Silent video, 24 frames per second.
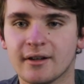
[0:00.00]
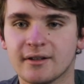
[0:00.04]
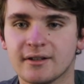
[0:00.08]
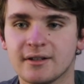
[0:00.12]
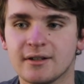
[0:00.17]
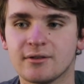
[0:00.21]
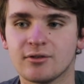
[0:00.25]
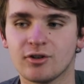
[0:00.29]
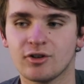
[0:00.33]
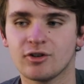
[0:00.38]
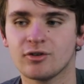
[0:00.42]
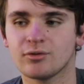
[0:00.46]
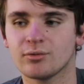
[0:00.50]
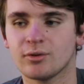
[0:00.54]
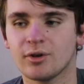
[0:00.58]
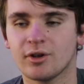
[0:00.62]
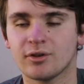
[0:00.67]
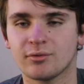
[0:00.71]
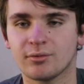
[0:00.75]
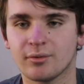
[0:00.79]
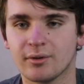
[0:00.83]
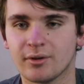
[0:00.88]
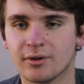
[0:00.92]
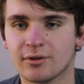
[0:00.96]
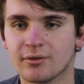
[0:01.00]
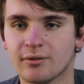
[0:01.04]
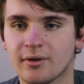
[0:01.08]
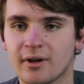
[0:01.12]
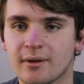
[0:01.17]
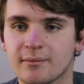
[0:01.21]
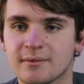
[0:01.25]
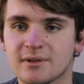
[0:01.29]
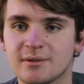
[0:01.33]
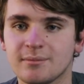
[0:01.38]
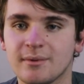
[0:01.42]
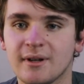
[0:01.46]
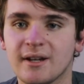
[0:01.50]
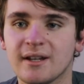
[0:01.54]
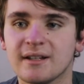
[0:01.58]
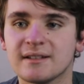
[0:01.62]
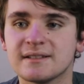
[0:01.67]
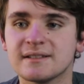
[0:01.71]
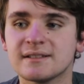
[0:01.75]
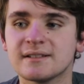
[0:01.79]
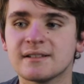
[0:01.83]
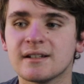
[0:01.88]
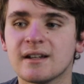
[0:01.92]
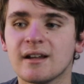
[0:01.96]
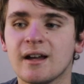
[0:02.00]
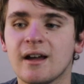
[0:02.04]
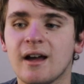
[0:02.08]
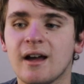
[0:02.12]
that he co-wrote with Graham Spence.